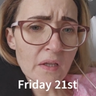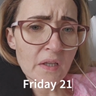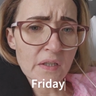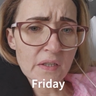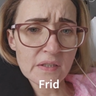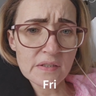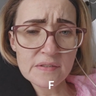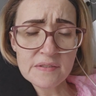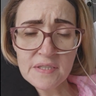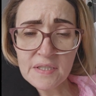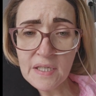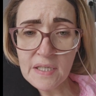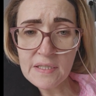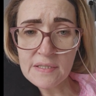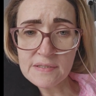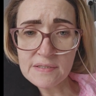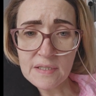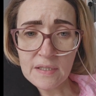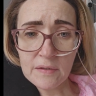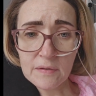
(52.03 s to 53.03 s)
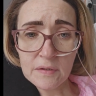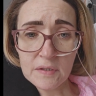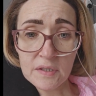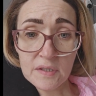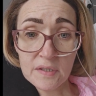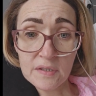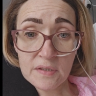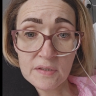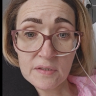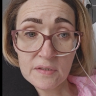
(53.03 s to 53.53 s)
Uh, today is now
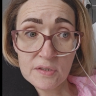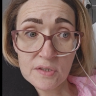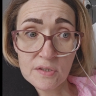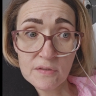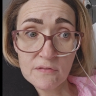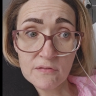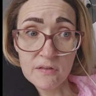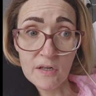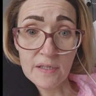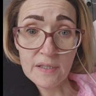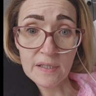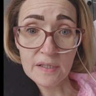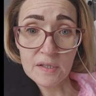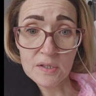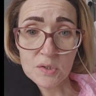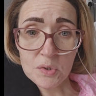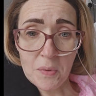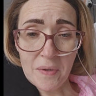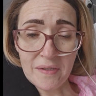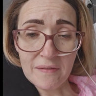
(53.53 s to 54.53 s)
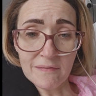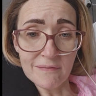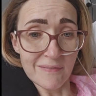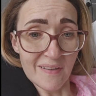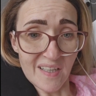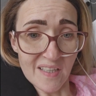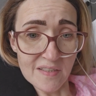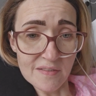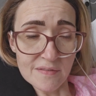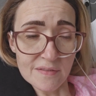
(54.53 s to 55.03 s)
the Friday the
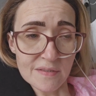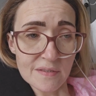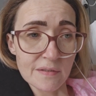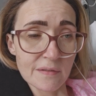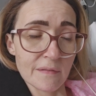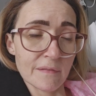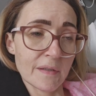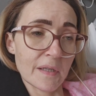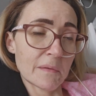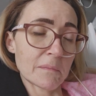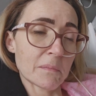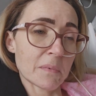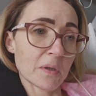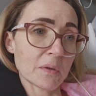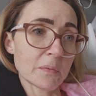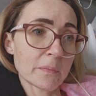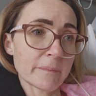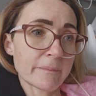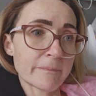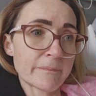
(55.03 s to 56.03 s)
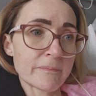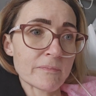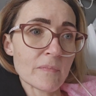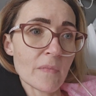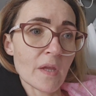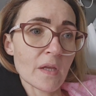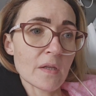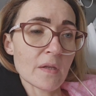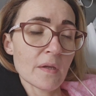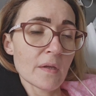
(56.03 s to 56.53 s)
21st of April.
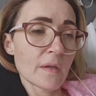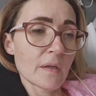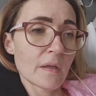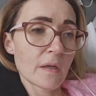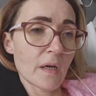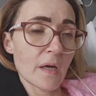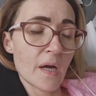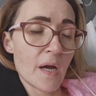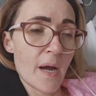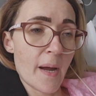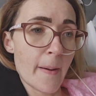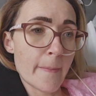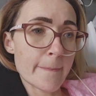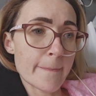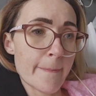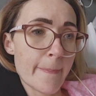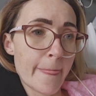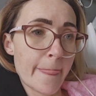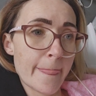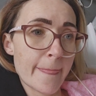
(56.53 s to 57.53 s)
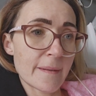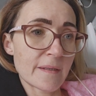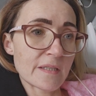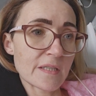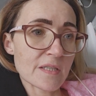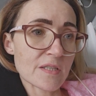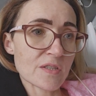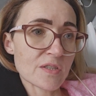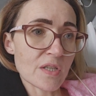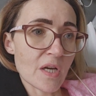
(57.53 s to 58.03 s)
Um,
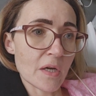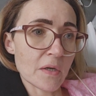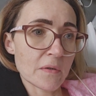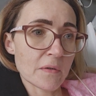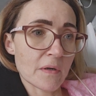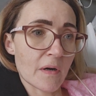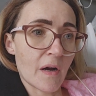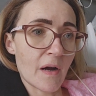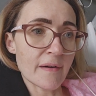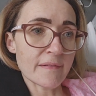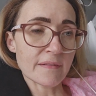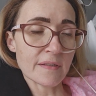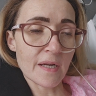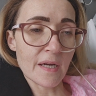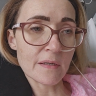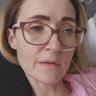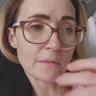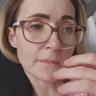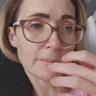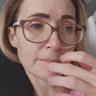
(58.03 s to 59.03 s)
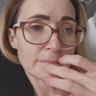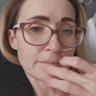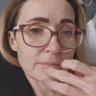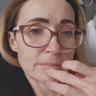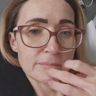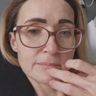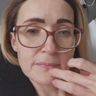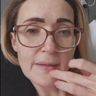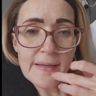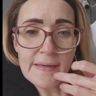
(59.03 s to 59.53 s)
so I've now
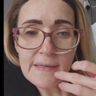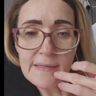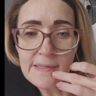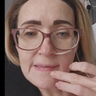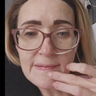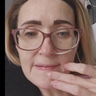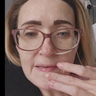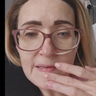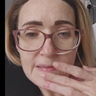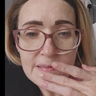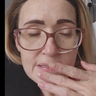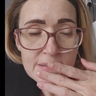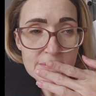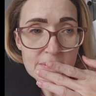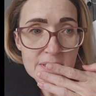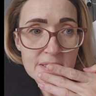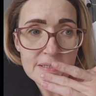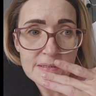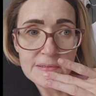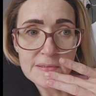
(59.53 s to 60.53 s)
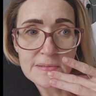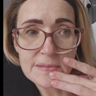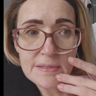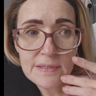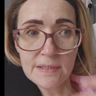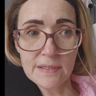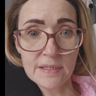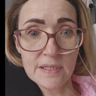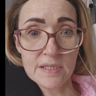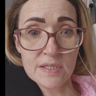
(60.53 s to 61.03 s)
been in hospital
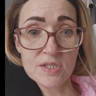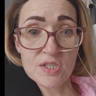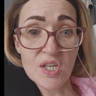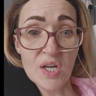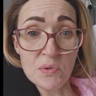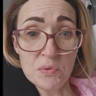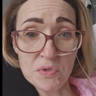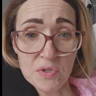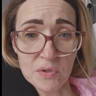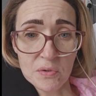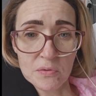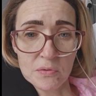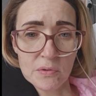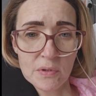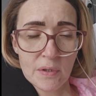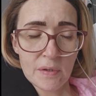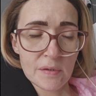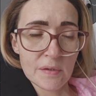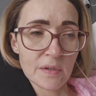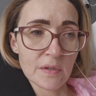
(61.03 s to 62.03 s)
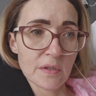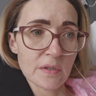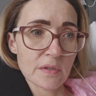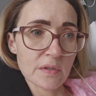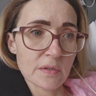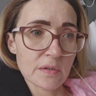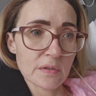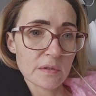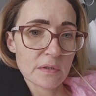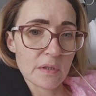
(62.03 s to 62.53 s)
in total
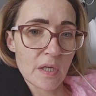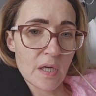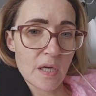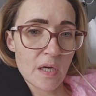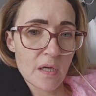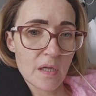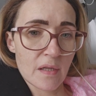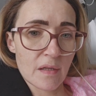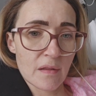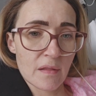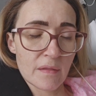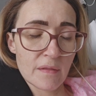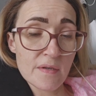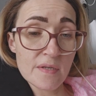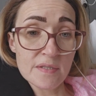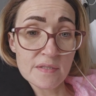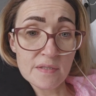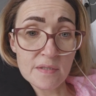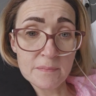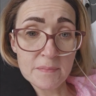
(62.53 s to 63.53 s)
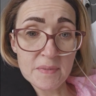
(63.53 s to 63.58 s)
uh, this